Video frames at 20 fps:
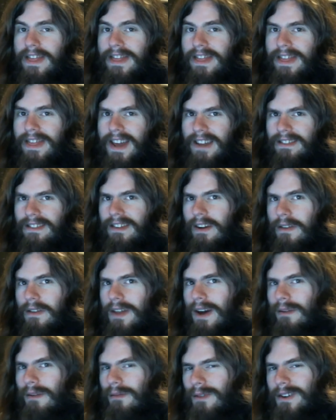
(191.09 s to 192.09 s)
That's how
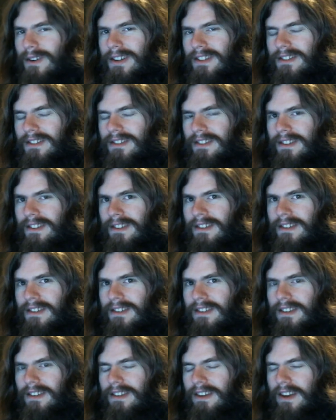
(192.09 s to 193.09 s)
that works.
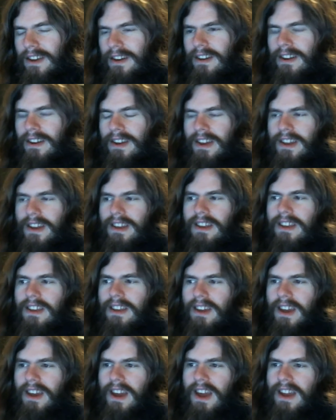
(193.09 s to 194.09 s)
You,
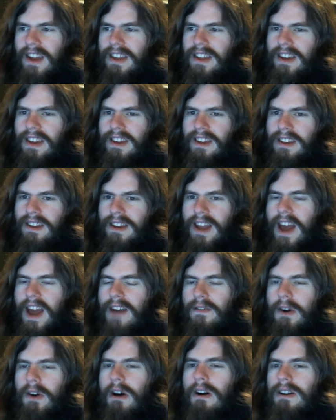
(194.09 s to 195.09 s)
you you'd
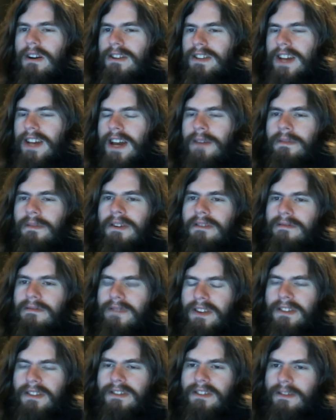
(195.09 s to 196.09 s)
have a hard time
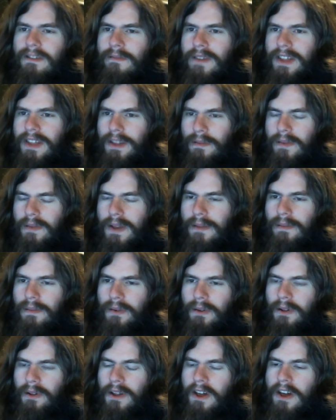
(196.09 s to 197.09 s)
convincing me that
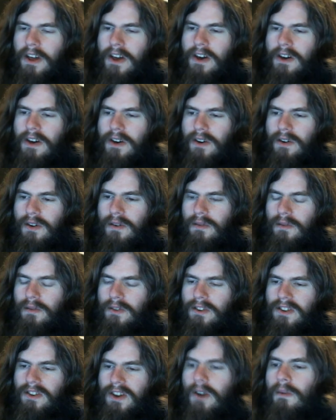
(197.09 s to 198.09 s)
people who
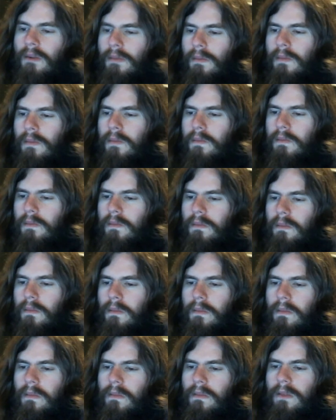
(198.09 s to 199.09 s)
don't
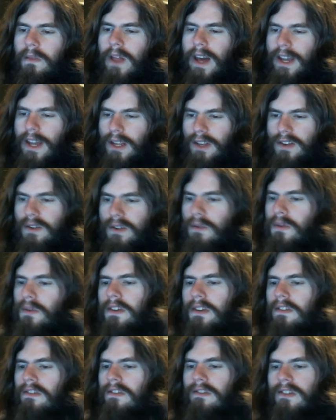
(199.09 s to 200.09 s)
like do
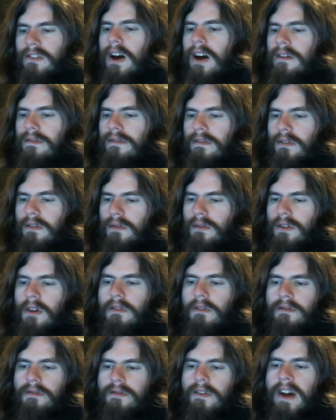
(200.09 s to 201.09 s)
this stuff, who
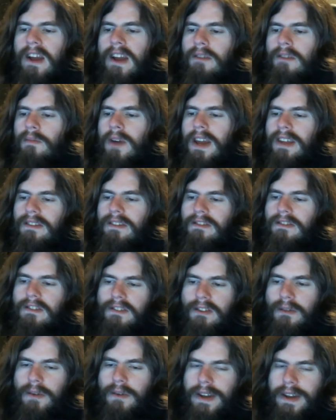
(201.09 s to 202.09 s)
don't find ways to
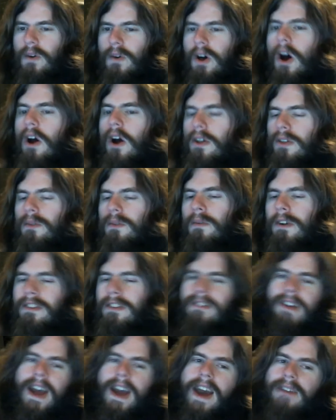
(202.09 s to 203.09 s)
do it, are the
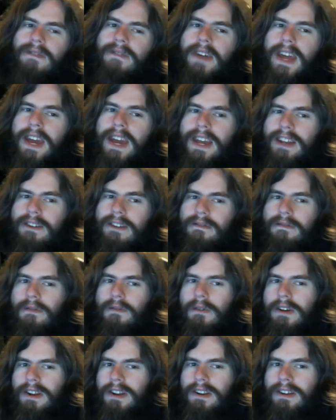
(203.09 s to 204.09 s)
ones advocating
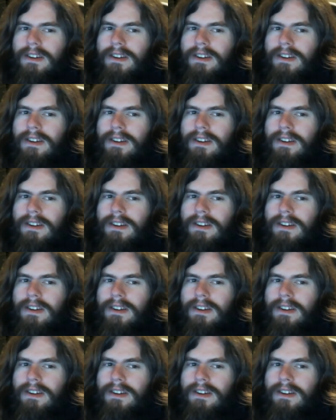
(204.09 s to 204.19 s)
for it.